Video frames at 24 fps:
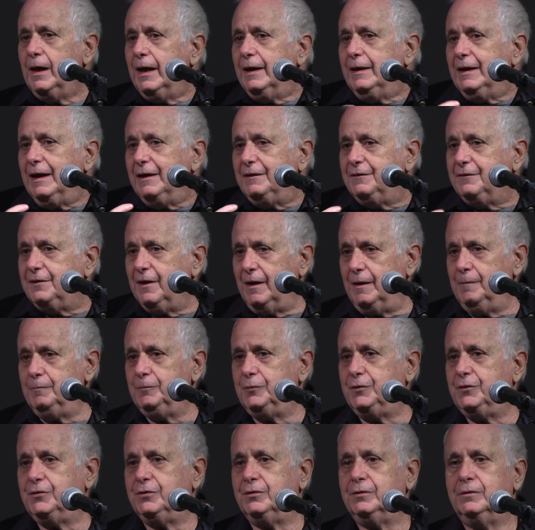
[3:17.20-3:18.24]
an
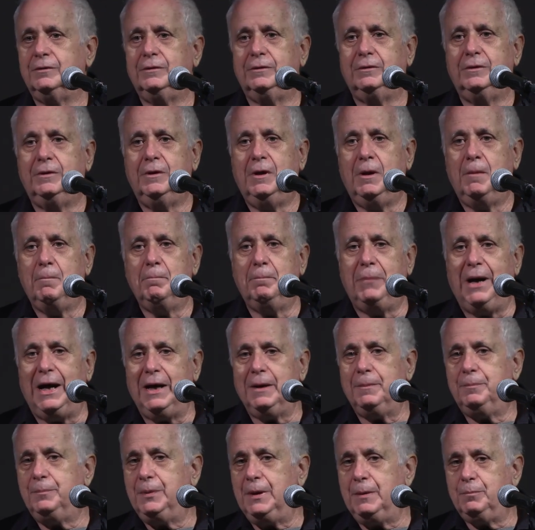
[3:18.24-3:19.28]
attempt
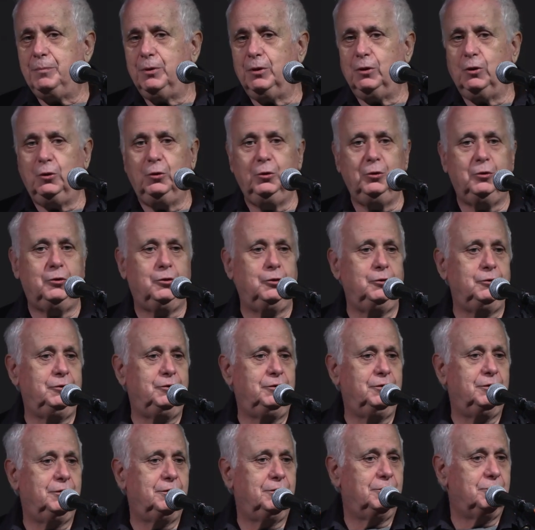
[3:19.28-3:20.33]
by people who
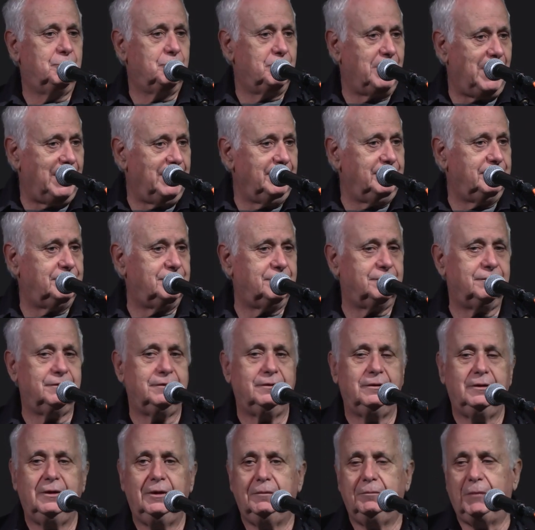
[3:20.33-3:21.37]
could write,
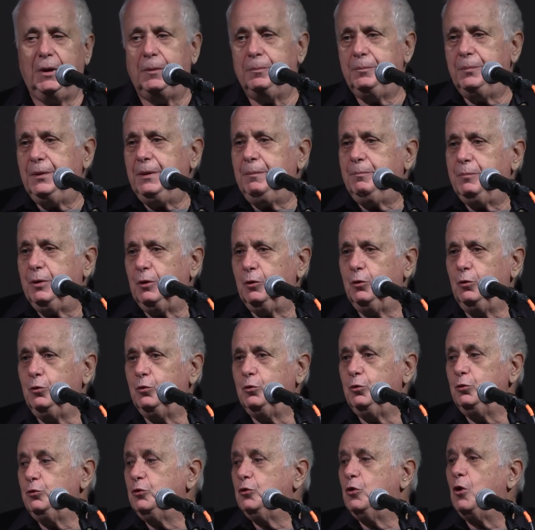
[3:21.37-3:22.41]
by people who
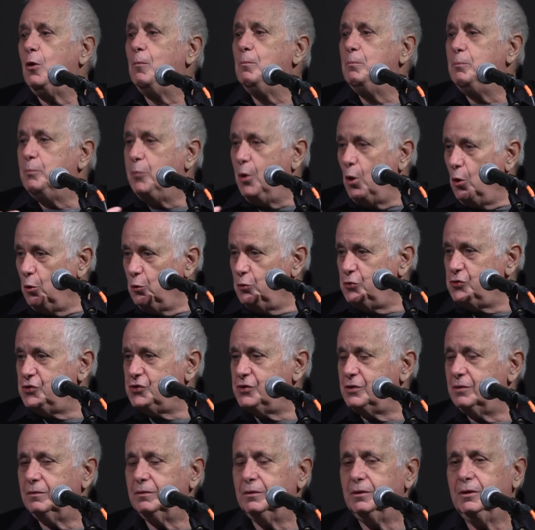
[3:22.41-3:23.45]
could
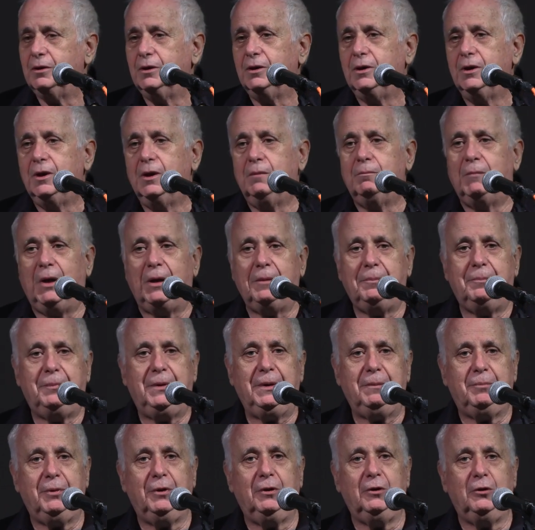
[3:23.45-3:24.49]
compose, by
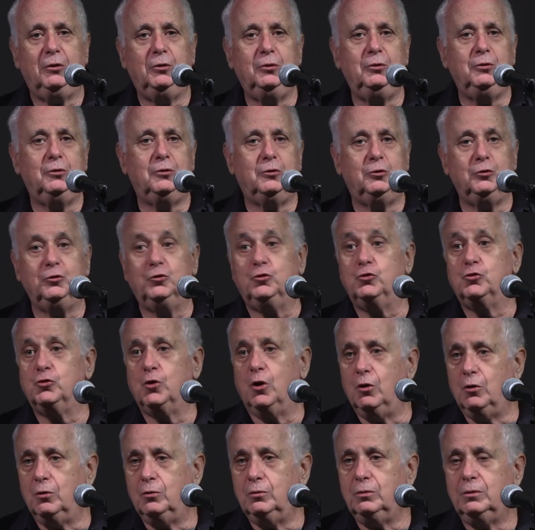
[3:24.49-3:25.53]
people who could
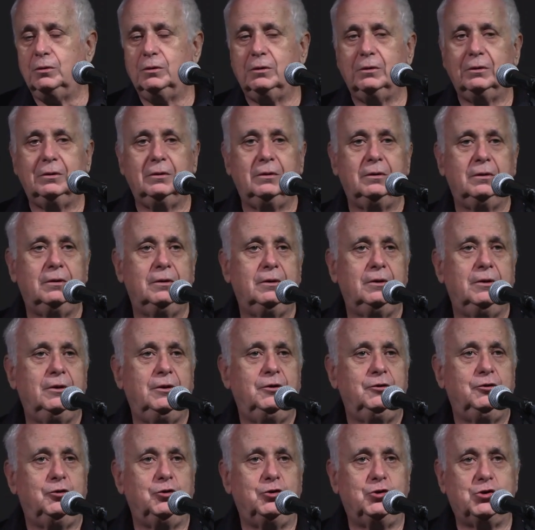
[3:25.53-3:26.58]
draw,
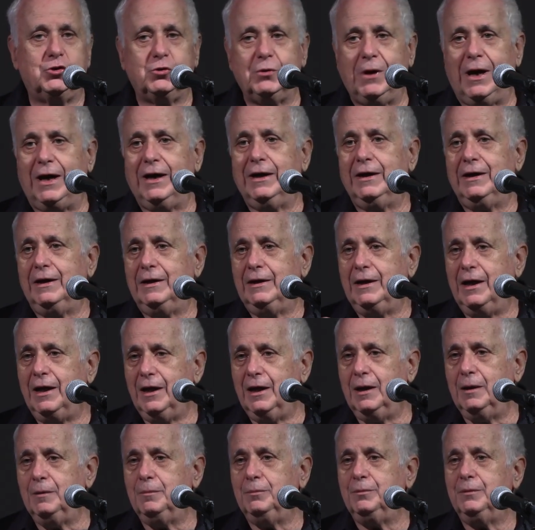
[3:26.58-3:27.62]
to try and
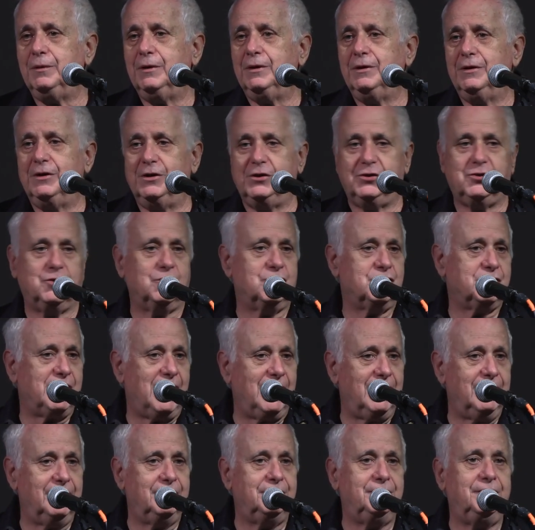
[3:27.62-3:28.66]
help the
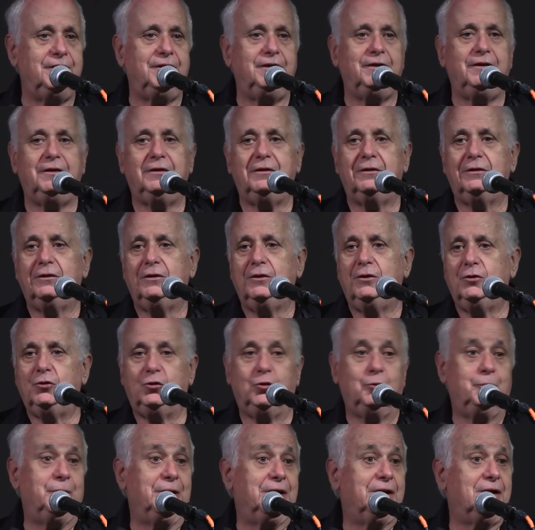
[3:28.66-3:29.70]
society
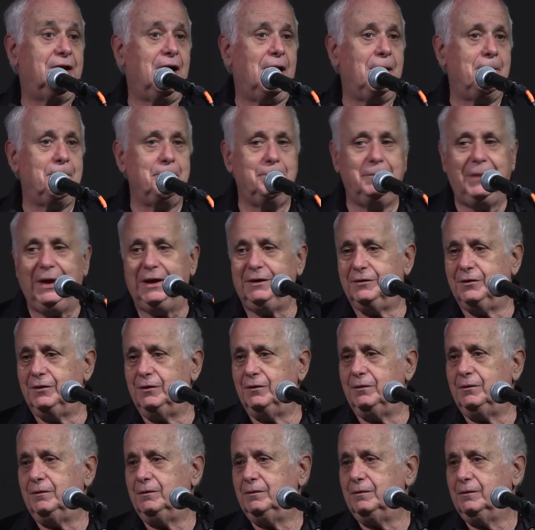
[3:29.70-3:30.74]
to become
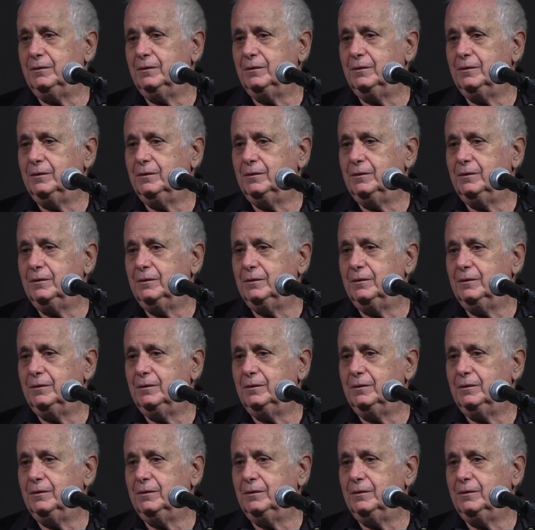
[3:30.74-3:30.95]
better,